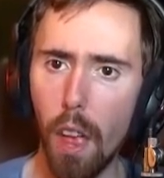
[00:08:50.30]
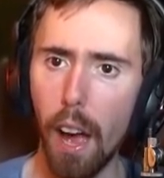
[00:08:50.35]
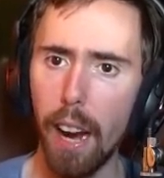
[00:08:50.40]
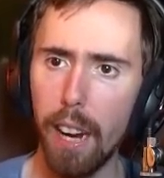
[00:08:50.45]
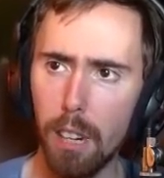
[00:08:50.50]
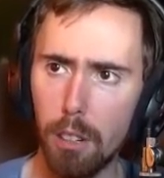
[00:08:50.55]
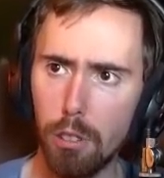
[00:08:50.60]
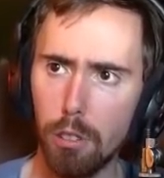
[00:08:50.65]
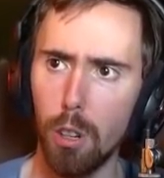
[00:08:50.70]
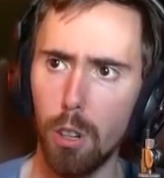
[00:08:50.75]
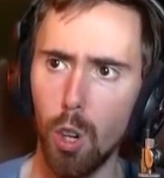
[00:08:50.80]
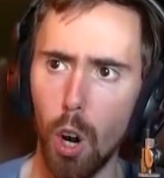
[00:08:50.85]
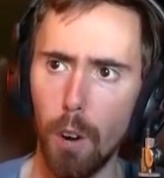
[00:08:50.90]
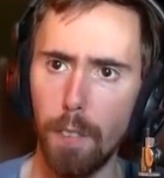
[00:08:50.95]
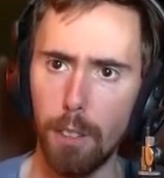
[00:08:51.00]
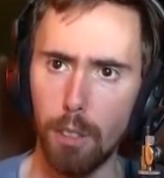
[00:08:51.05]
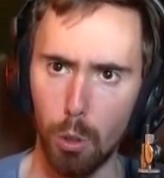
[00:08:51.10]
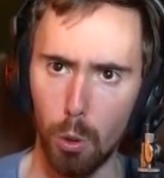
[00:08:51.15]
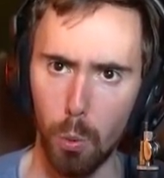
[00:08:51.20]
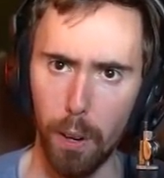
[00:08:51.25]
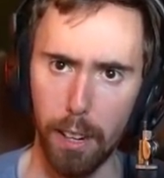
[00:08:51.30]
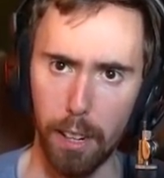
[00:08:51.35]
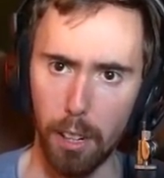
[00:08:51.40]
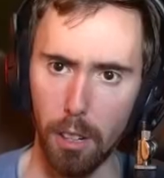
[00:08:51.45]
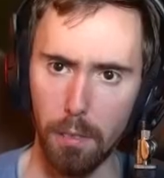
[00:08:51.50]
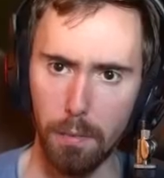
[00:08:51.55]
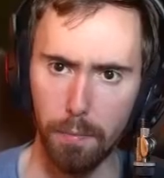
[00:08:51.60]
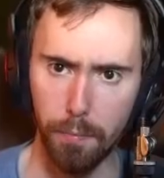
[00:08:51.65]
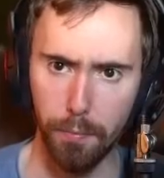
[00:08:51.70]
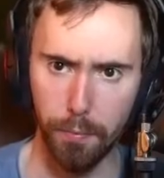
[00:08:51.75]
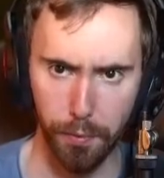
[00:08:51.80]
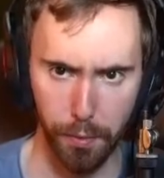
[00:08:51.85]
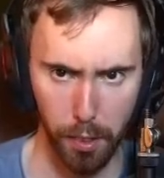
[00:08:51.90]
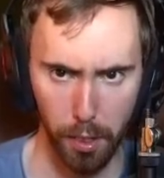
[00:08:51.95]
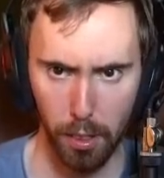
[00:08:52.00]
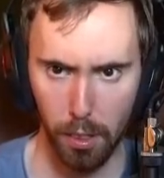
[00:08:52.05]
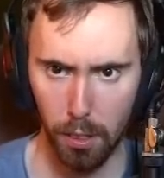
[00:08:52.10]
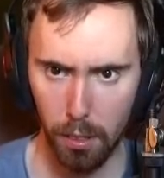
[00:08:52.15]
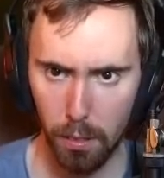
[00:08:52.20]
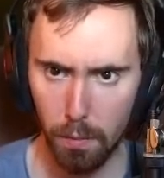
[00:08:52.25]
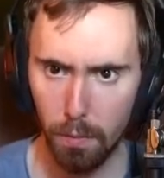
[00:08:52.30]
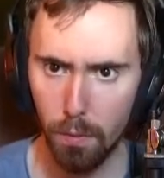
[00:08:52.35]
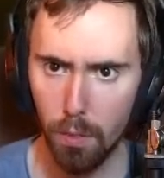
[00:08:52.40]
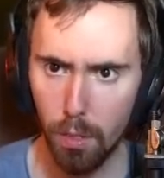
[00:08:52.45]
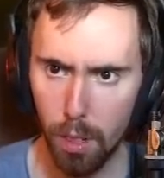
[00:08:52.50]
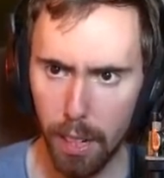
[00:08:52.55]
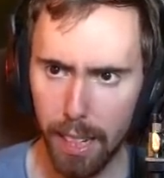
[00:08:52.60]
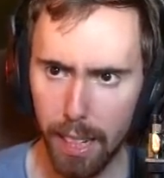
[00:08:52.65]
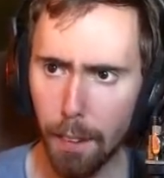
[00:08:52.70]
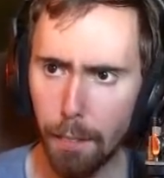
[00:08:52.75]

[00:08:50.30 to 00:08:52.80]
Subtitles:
I just don't know if it's a winner. Like,